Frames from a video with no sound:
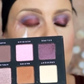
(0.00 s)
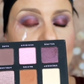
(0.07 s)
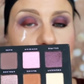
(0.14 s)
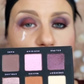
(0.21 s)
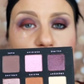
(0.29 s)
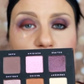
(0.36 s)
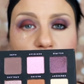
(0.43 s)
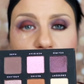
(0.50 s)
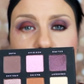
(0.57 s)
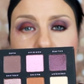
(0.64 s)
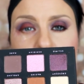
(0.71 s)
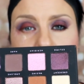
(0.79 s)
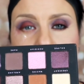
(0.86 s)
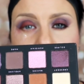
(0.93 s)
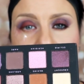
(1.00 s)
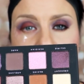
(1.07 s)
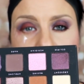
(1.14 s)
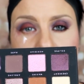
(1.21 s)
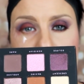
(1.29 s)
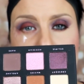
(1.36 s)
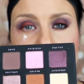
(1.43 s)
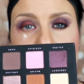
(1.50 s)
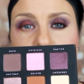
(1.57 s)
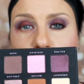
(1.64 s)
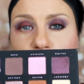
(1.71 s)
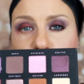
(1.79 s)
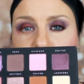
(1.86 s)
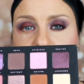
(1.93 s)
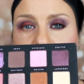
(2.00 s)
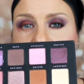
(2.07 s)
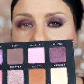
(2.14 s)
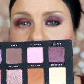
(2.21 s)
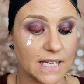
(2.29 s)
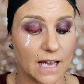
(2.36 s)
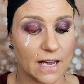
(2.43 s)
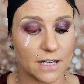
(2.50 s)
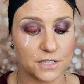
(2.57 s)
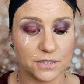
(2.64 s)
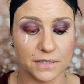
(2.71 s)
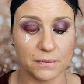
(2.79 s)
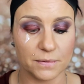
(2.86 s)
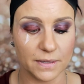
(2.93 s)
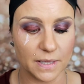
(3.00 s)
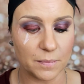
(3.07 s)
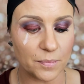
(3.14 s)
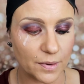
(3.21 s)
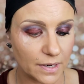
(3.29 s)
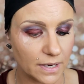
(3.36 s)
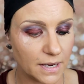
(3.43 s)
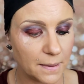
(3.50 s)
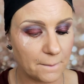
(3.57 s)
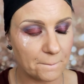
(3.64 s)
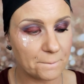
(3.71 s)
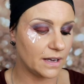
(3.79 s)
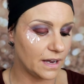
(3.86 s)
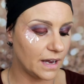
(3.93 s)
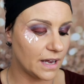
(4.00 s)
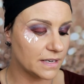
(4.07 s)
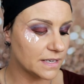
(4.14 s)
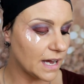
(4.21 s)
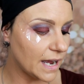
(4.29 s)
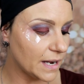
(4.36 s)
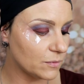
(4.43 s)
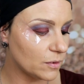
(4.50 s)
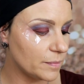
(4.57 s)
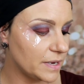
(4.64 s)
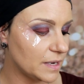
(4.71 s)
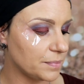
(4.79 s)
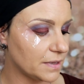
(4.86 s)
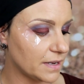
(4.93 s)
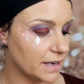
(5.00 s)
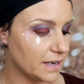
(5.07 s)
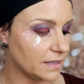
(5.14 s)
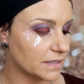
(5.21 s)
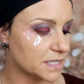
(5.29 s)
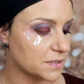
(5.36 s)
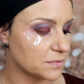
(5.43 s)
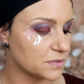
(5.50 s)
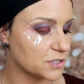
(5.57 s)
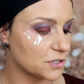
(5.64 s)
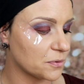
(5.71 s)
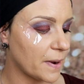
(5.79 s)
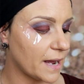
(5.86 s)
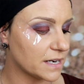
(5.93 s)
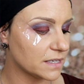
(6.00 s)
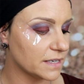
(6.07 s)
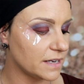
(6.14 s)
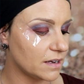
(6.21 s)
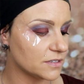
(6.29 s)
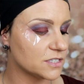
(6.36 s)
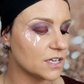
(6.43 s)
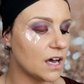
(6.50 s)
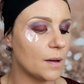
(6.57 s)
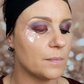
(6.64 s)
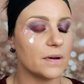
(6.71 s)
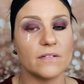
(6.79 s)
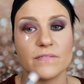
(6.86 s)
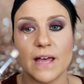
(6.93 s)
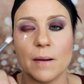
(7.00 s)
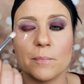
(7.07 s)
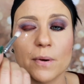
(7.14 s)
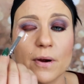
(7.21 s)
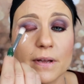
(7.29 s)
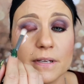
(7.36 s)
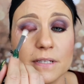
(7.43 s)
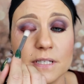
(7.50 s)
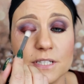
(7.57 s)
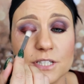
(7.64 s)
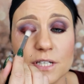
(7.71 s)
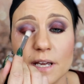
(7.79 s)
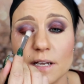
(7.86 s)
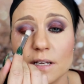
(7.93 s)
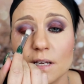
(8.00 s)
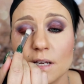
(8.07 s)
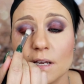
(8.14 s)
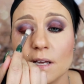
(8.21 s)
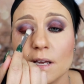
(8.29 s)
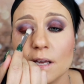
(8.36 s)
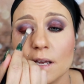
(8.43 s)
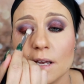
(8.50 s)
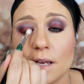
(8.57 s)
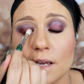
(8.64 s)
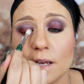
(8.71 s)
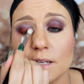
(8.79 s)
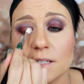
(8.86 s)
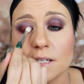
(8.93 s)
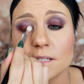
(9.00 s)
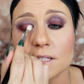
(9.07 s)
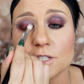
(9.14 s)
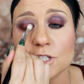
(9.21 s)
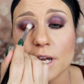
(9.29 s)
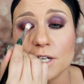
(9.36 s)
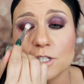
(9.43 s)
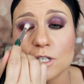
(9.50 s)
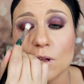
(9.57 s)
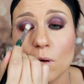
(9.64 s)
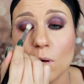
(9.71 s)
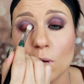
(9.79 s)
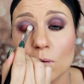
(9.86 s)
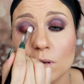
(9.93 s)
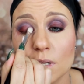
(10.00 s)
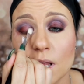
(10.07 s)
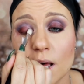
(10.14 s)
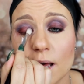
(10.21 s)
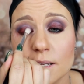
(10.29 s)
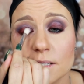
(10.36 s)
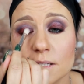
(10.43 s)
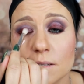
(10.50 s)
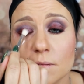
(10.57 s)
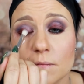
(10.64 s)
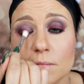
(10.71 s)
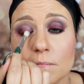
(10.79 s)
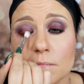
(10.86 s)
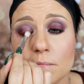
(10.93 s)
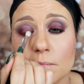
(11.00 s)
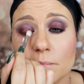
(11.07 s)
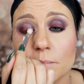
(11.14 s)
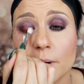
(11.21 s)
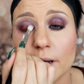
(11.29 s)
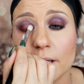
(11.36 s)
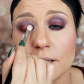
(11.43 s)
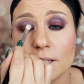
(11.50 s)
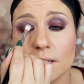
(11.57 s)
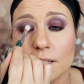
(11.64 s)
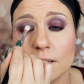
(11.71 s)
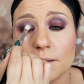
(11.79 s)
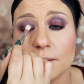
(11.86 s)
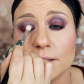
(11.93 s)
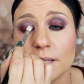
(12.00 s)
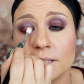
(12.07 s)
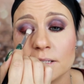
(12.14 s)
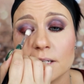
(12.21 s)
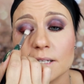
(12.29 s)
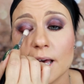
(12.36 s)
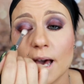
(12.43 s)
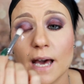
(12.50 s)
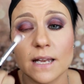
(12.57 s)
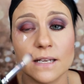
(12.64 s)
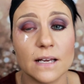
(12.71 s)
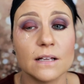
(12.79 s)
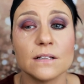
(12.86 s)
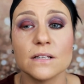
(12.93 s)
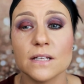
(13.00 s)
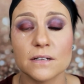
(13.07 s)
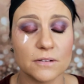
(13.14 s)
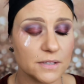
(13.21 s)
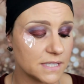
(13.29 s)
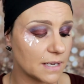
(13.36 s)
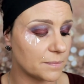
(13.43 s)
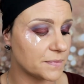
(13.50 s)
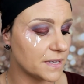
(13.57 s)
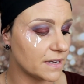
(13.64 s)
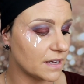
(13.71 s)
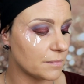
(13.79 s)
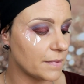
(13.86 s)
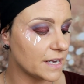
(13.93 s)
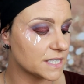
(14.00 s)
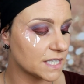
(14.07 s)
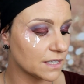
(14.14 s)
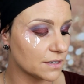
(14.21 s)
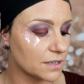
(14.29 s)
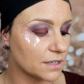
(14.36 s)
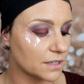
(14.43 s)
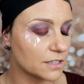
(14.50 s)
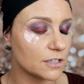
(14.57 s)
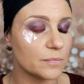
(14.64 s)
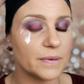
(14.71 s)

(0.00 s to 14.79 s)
dark berry purple shade. It's actually really pretty, and I will be applying this directly on top of that burgundy shade. It doesn't change it a whole lot, but it does add a little something. It makes it look a little